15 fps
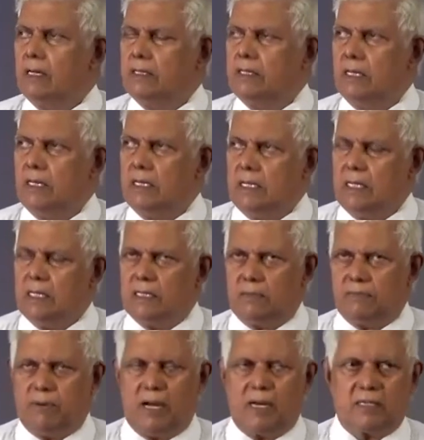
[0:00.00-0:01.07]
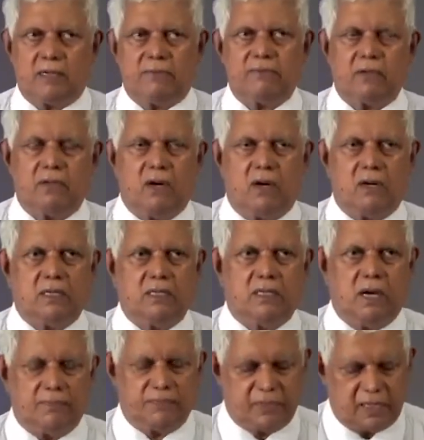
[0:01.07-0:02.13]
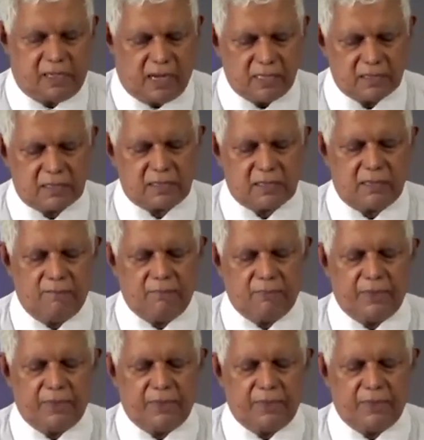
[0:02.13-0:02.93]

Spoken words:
the legal part of God adopting us